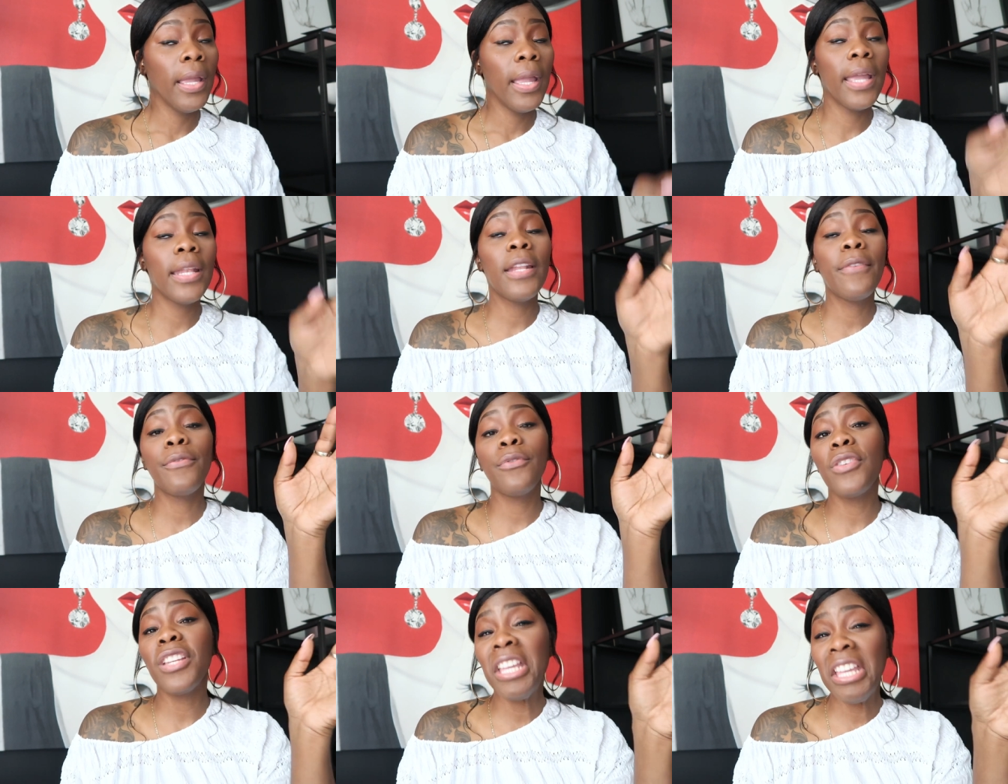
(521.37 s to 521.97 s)
And
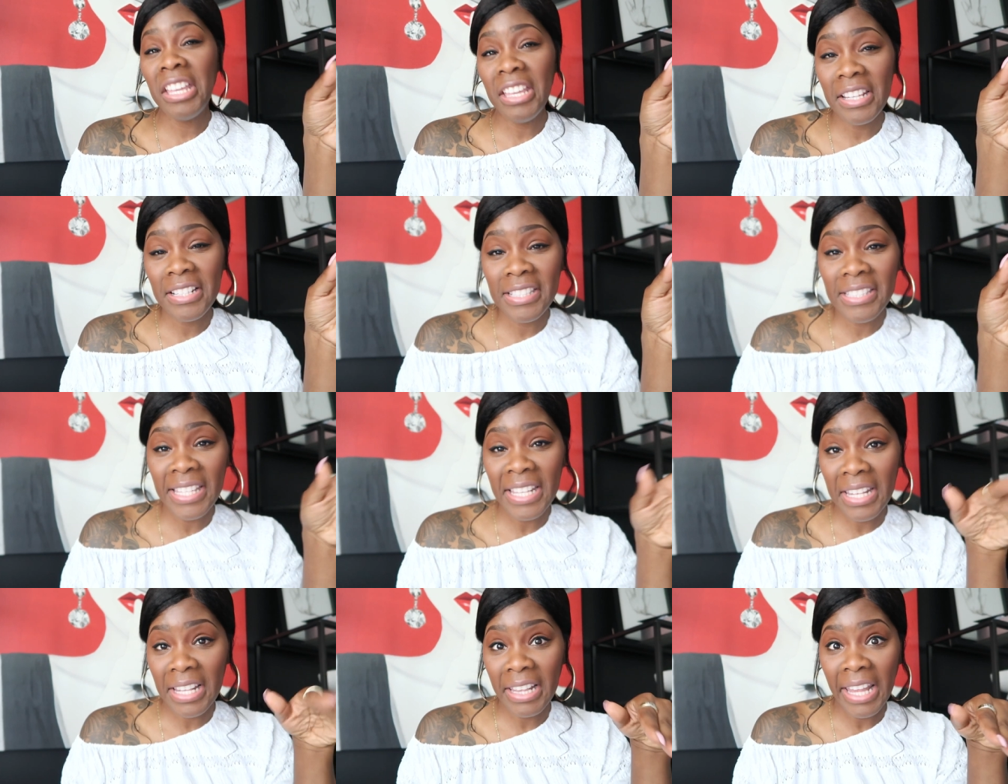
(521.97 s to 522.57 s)
if you could,
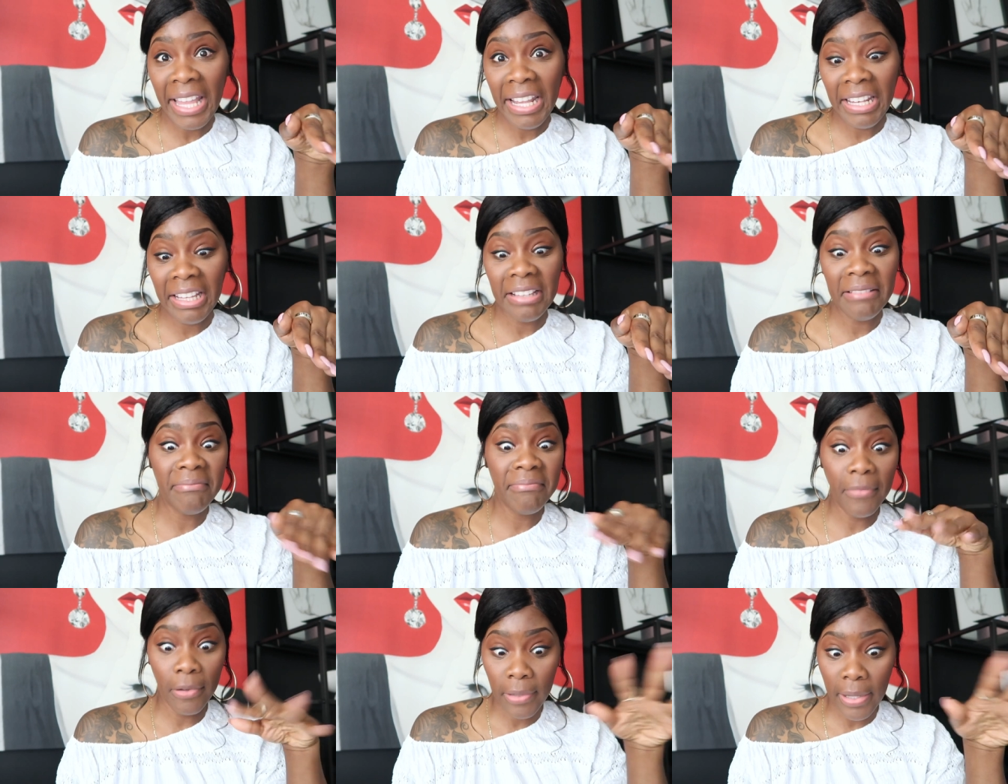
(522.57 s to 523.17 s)
see the
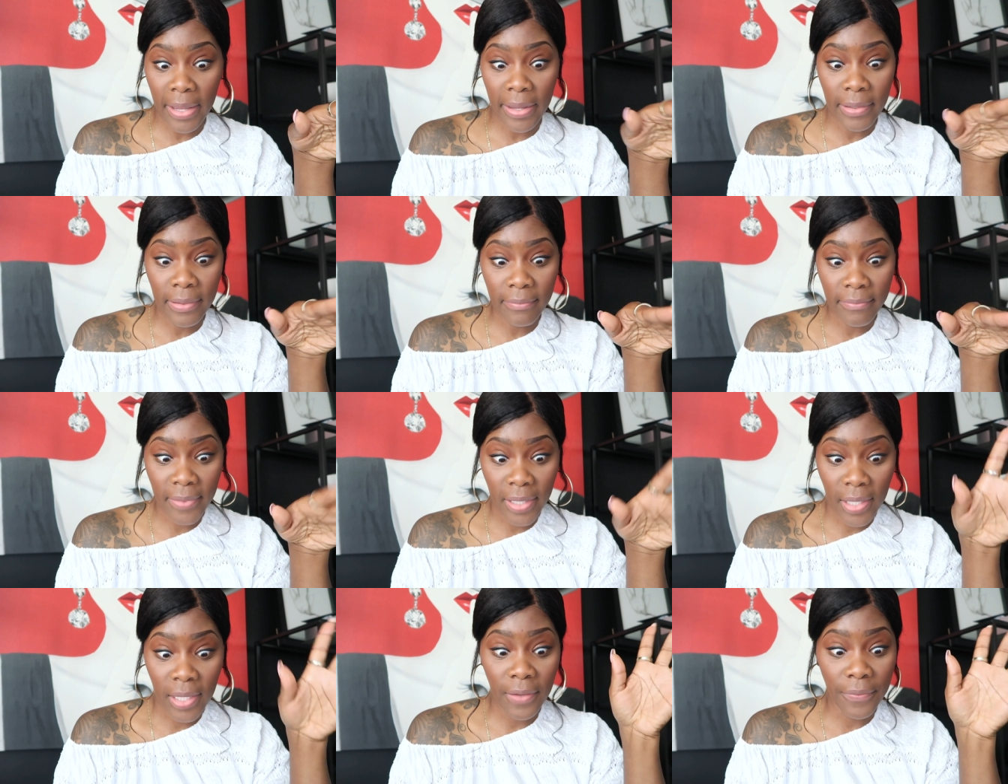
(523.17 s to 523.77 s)
lady, okay?
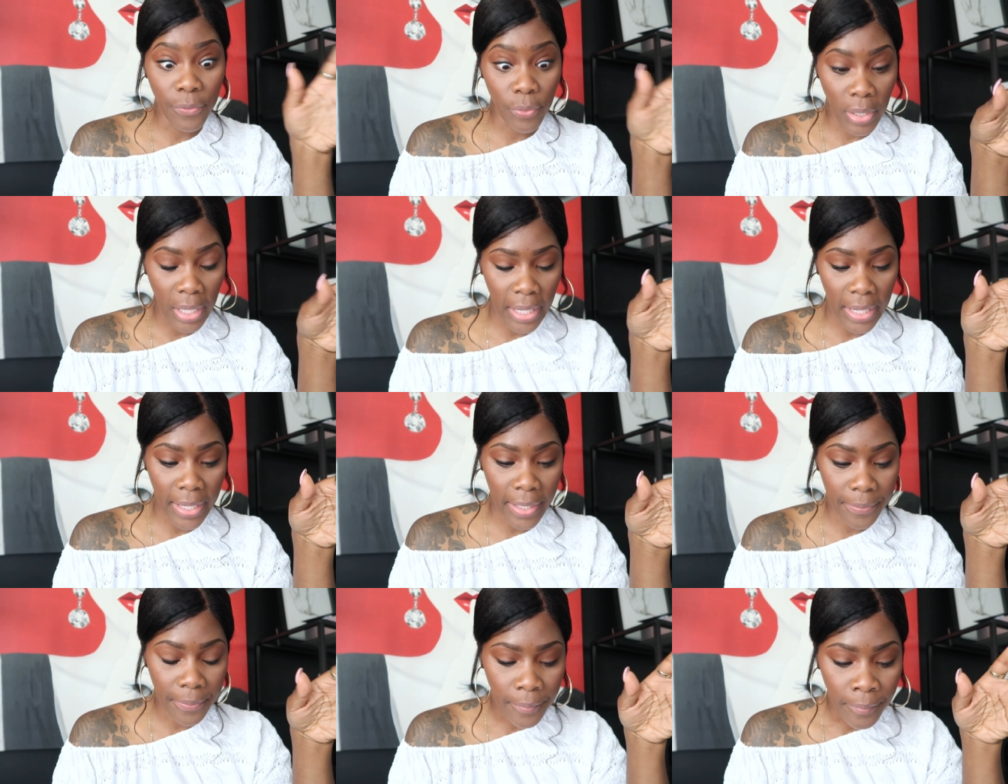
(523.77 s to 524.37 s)
If you
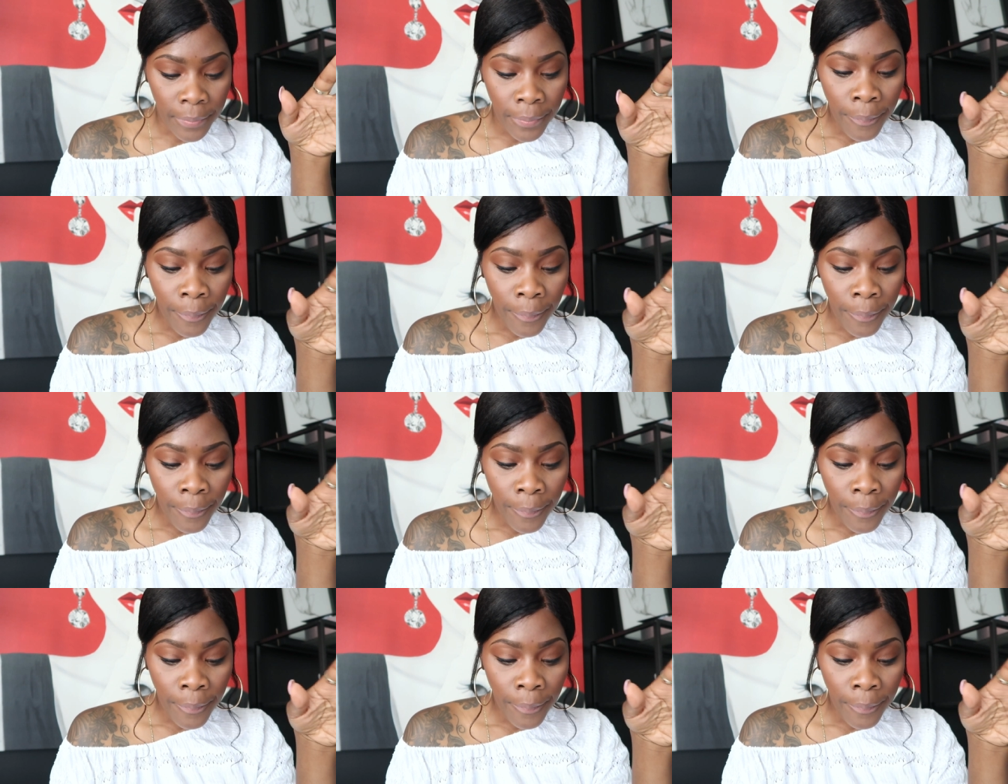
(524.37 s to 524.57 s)
can.